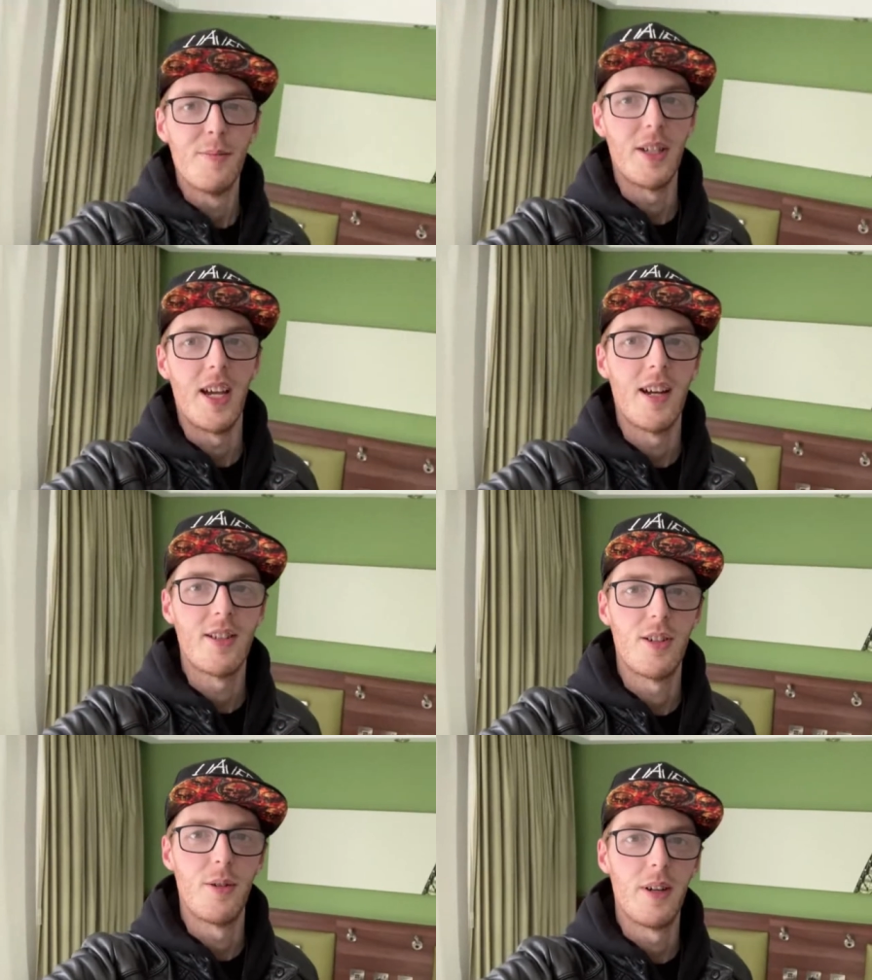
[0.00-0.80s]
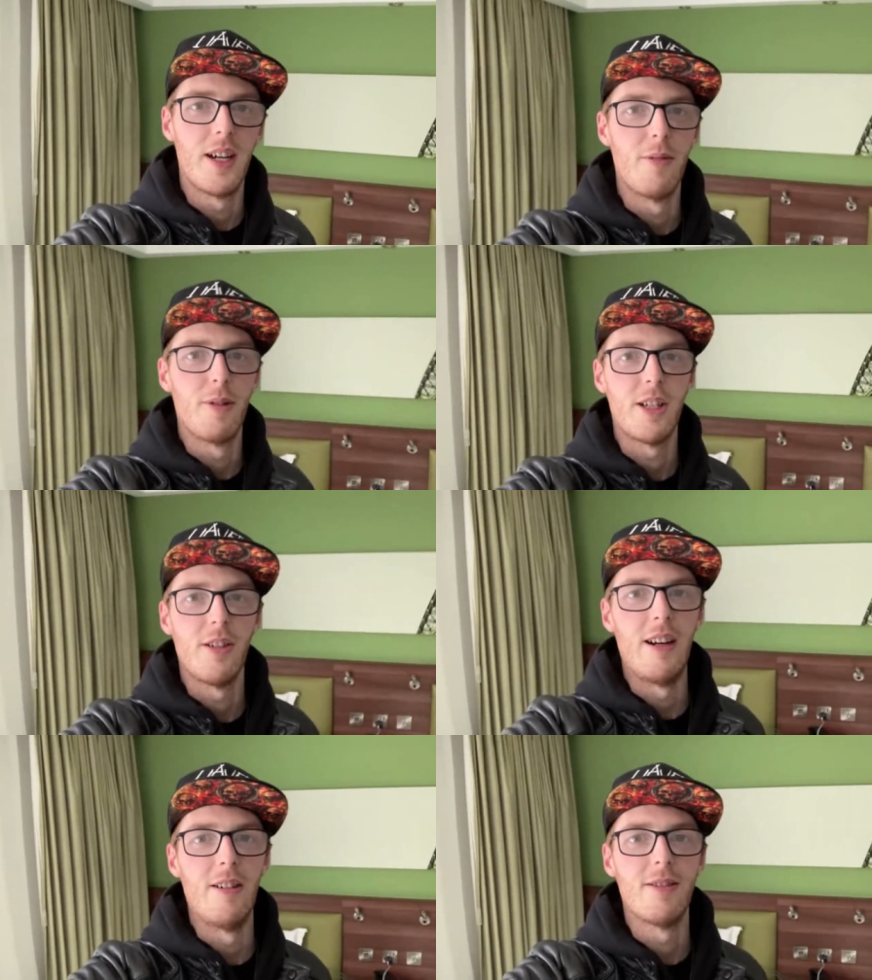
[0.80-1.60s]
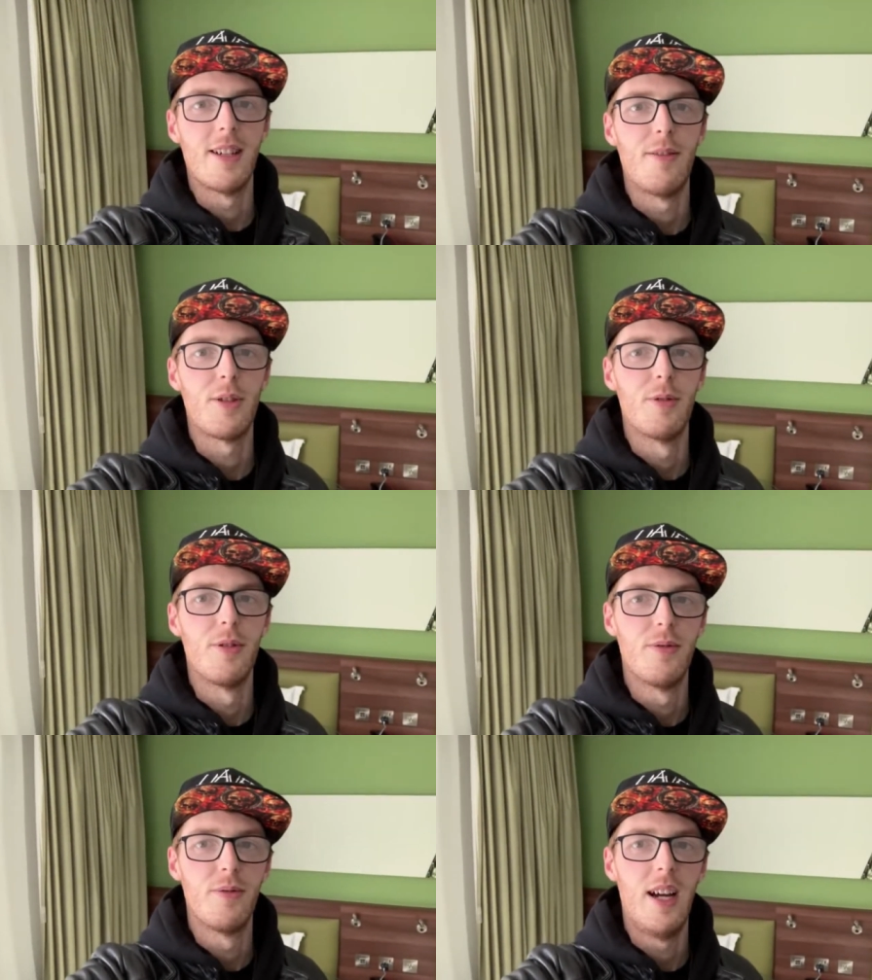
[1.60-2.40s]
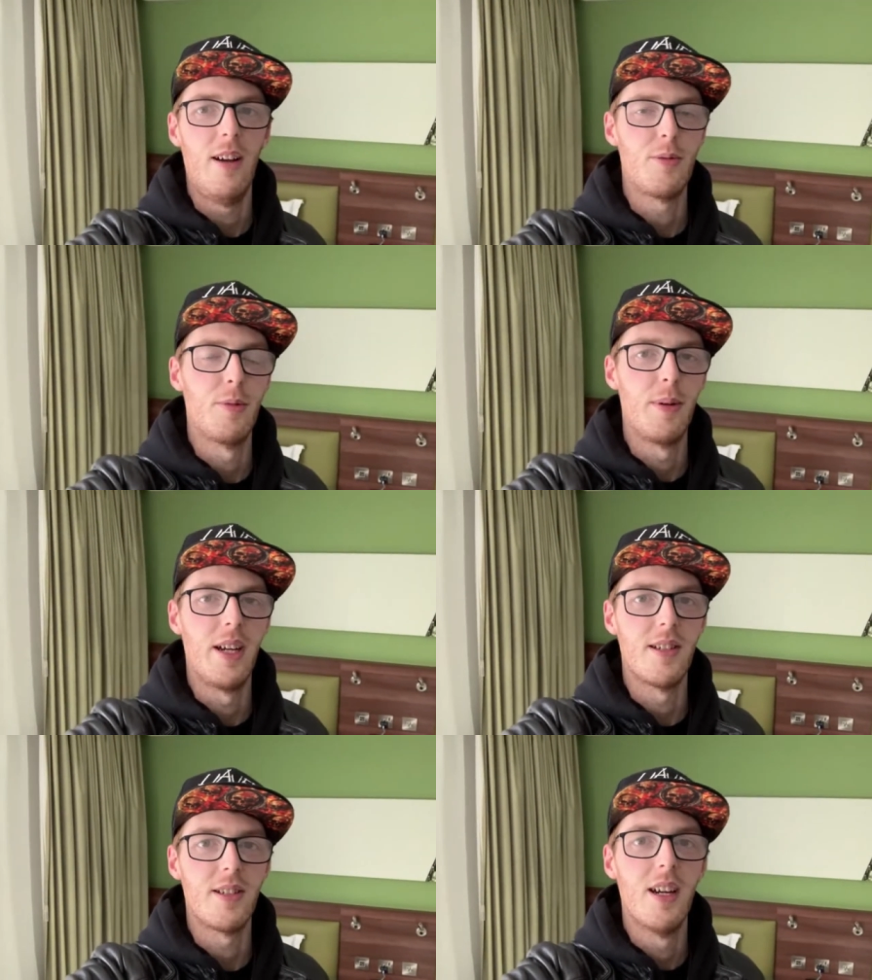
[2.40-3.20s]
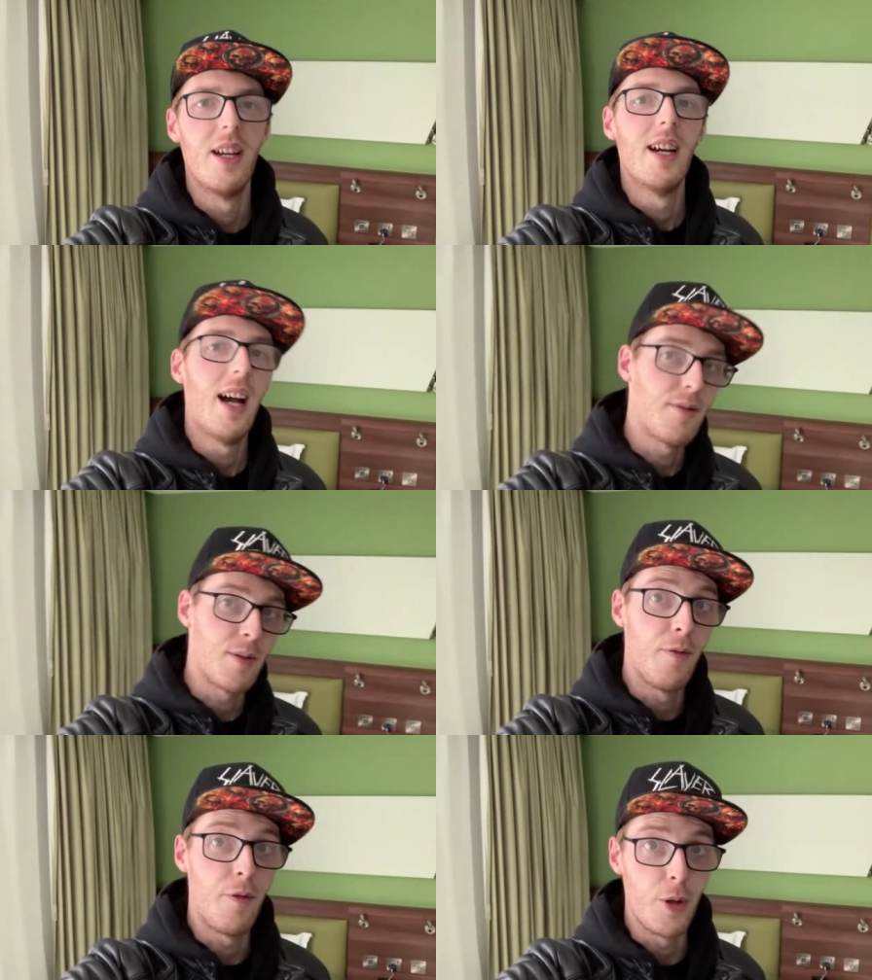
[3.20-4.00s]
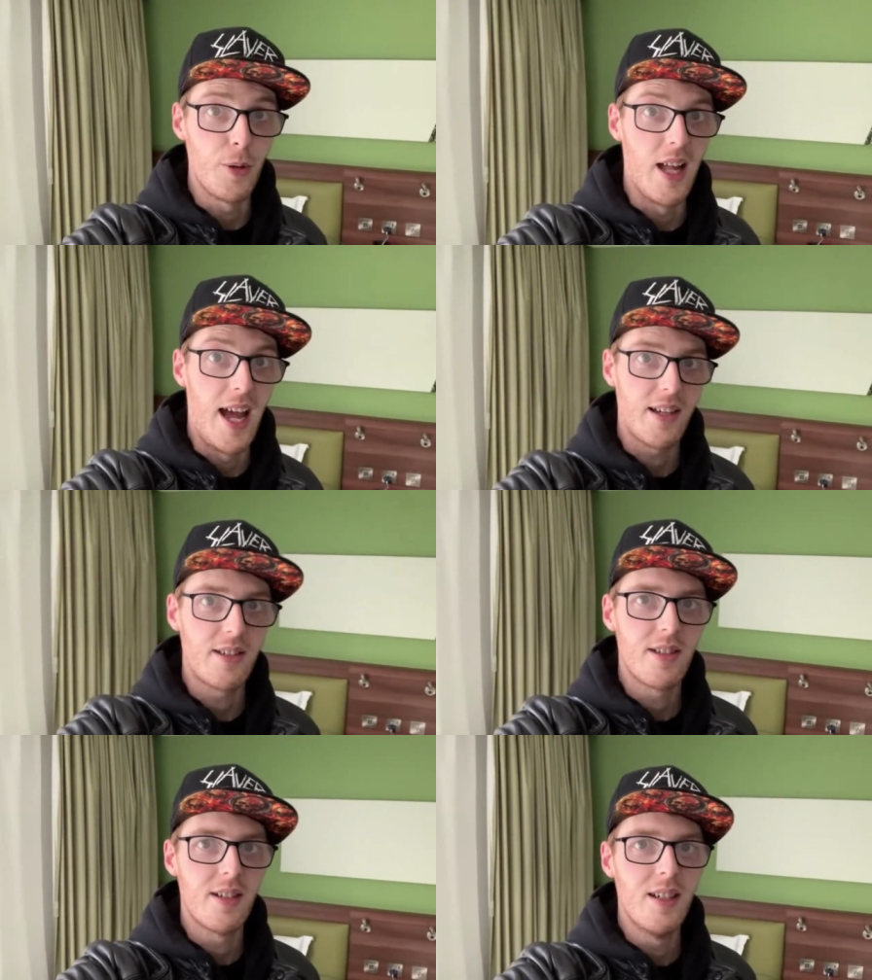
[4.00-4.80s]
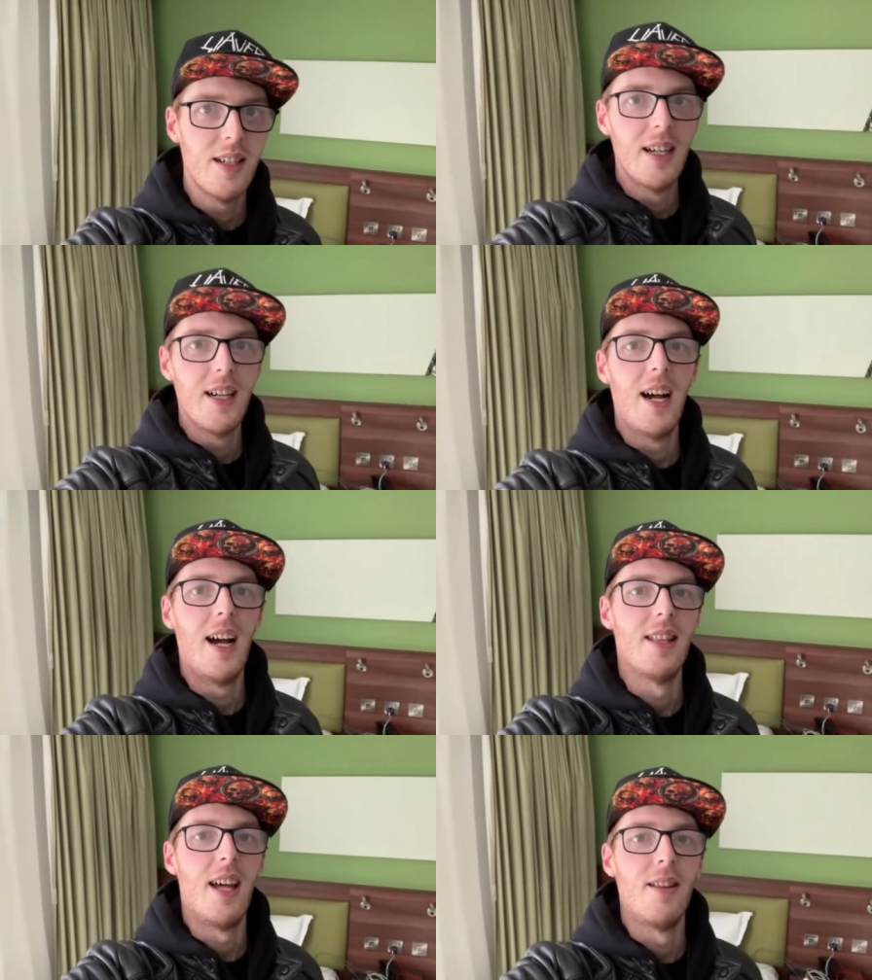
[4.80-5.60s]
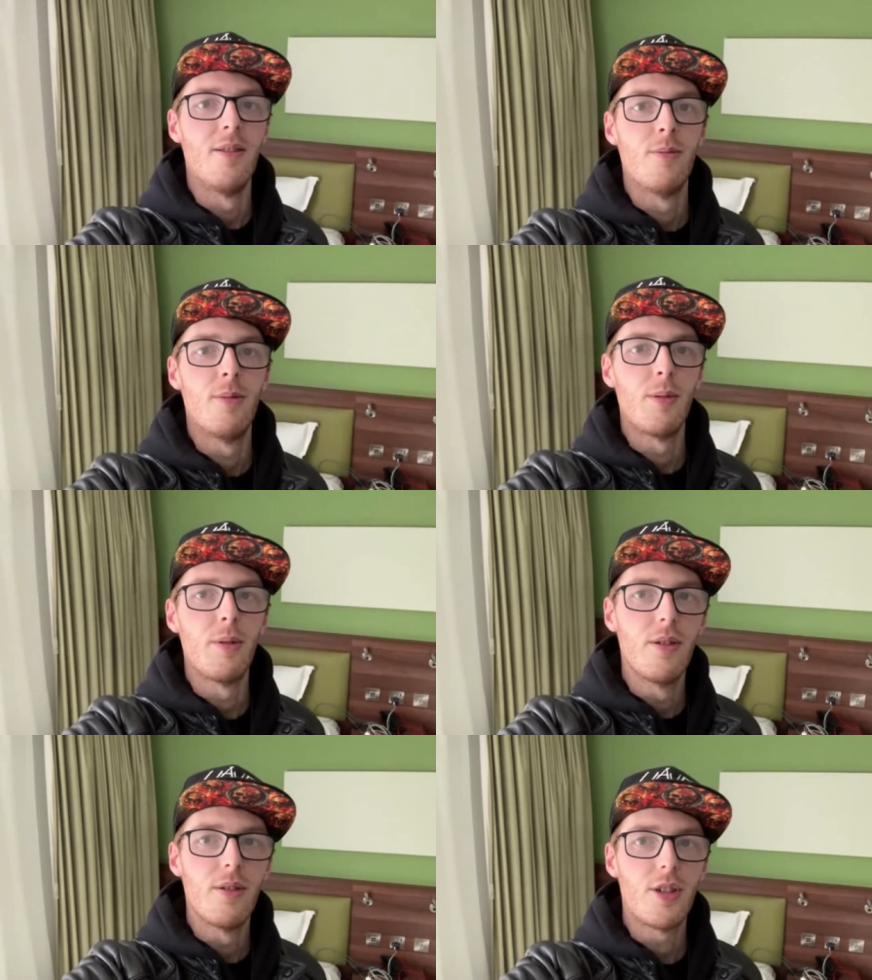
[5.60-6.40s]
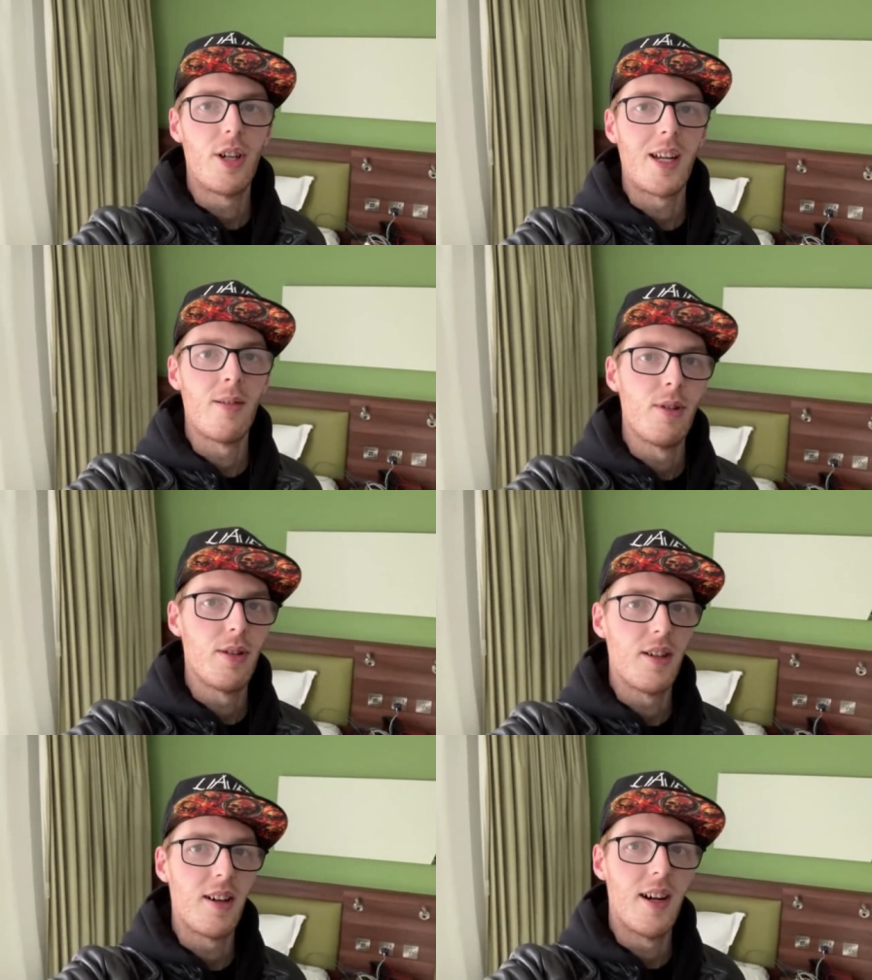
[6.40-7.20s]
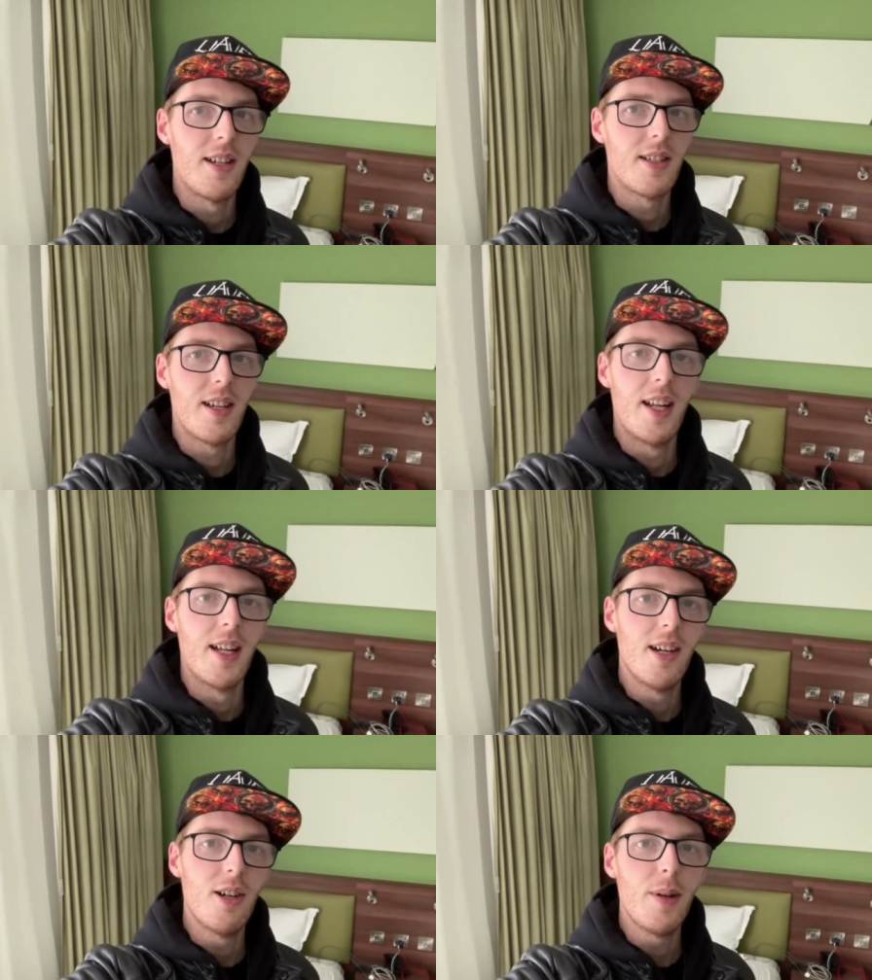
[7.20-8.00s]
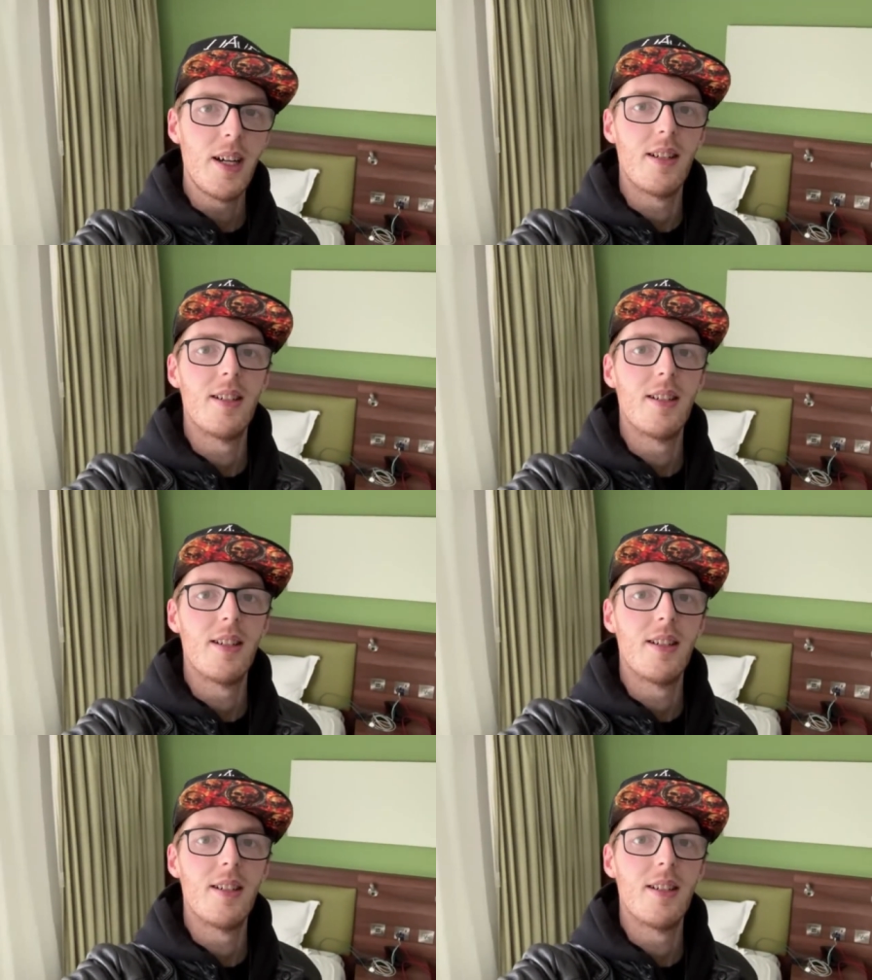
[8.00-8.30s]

But yeah, so uh, we're gonna out and have some have some beers, have some food next, and then we will check in with you guys in a little bit.